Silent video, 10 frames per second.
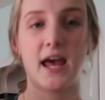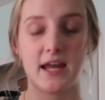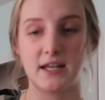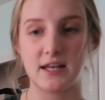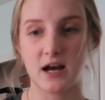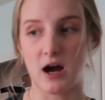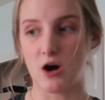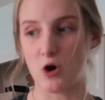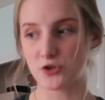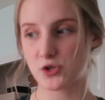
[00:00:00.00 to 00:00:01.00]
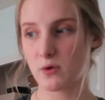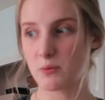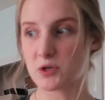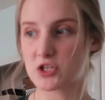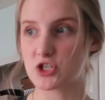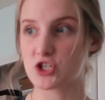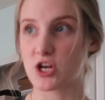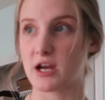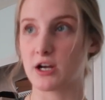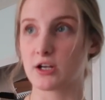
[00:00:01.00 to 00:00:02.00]
And also I wanted to
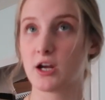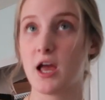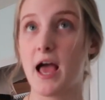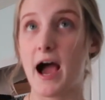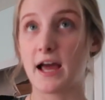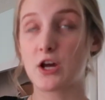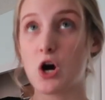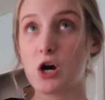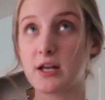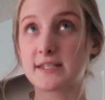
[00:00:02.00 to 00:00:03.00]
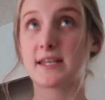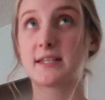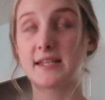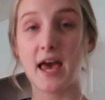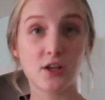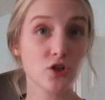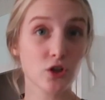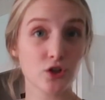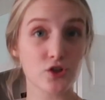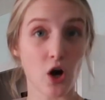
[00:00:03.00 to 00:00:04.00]
share, I got
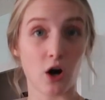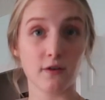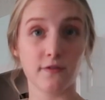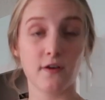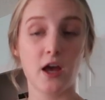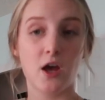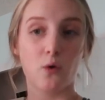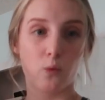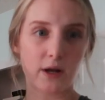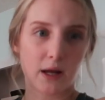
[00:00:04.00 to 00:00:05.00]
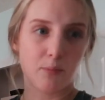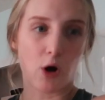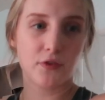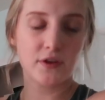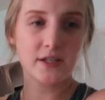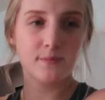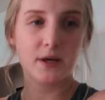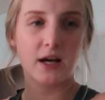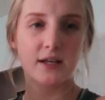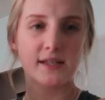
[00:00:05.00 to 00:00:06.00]
$10 off when I bought these
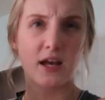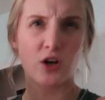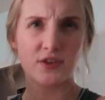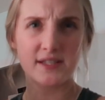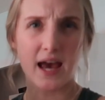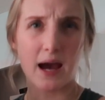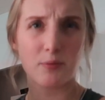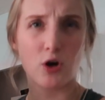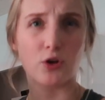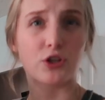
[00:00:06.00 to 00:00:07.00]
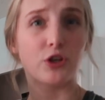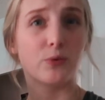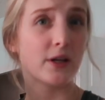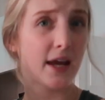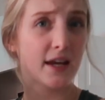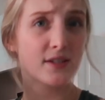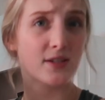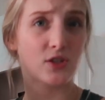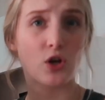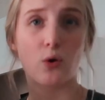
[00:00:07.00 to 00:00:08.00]
because I got this app called Unidays.
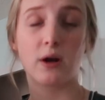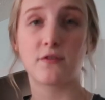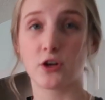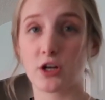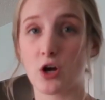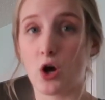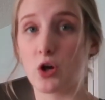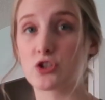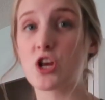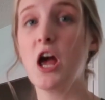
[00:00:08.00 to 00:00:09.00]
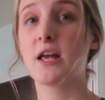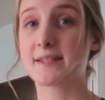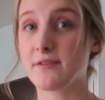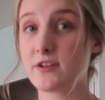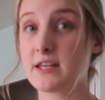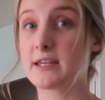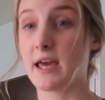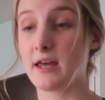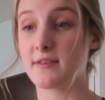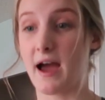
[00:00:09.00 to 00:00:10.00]
So if you're in college, definitely
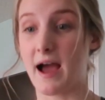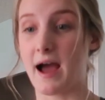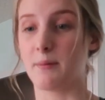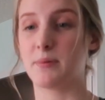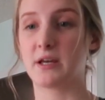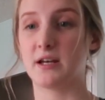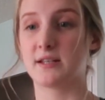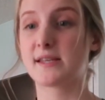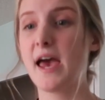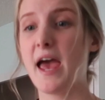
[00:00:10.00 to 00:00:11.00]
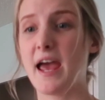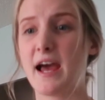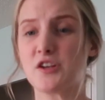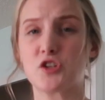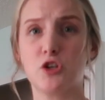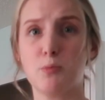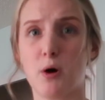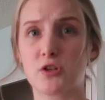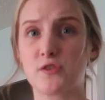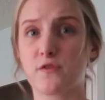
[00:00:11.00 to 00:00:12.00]
get that app because it has
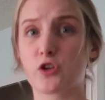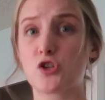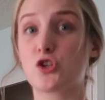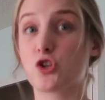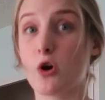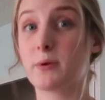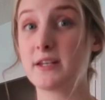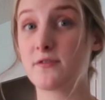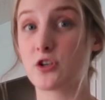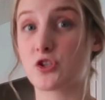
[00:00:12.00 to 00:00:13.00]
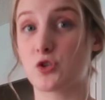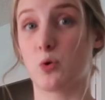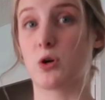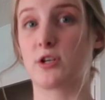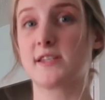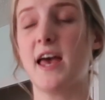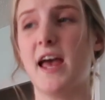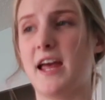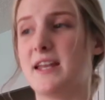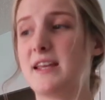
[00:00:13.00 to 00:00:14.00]
coupons for so many different stores,
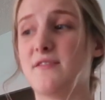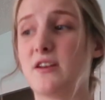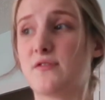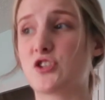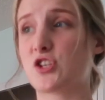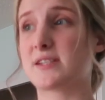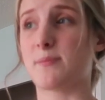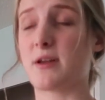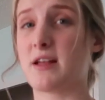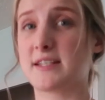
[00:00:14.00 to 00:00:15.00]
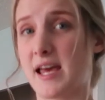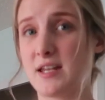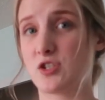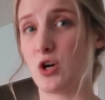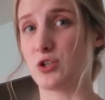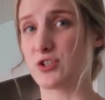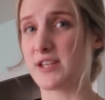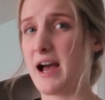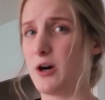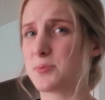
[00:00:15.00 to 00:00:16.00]
and even if it's just something like $10,
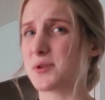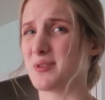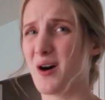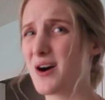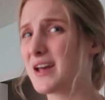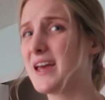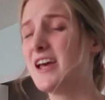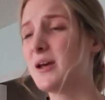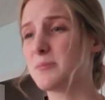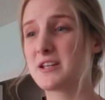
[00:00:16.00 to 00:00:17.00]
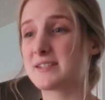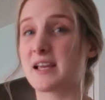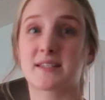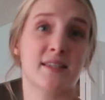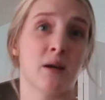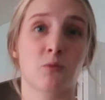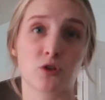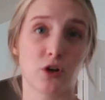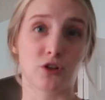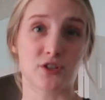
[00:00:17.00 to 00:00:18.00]
that helps a lot because that's $10
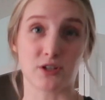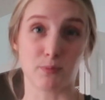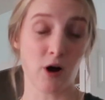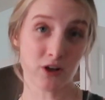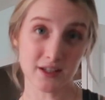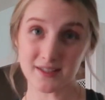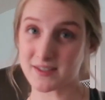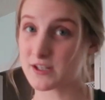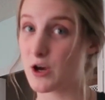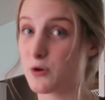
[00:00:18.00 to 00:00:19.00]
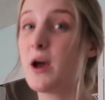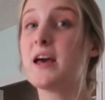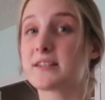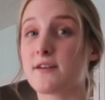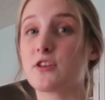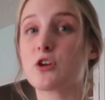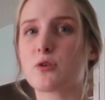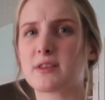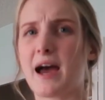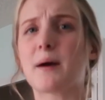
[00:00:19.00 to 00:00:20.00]
more in your pocket. So definitely go
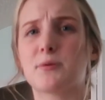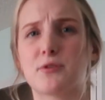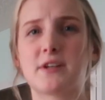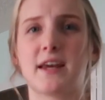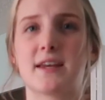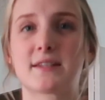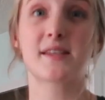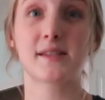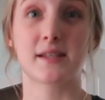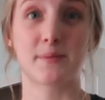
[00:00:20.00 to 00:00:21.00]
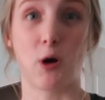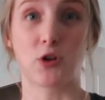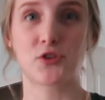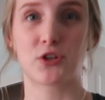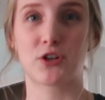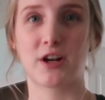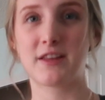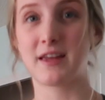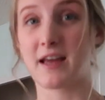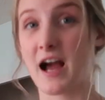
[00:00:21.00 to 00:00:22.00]
get the app Unidays. This isn't sponsored or
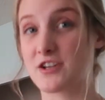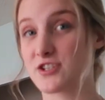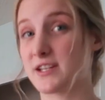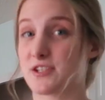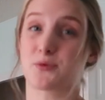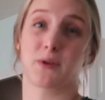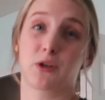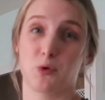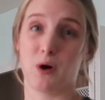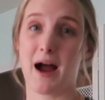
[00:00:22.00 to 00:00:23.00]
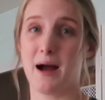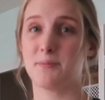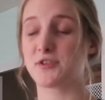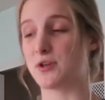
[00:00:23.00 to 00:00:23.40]
anything, I just think it's a really cool app.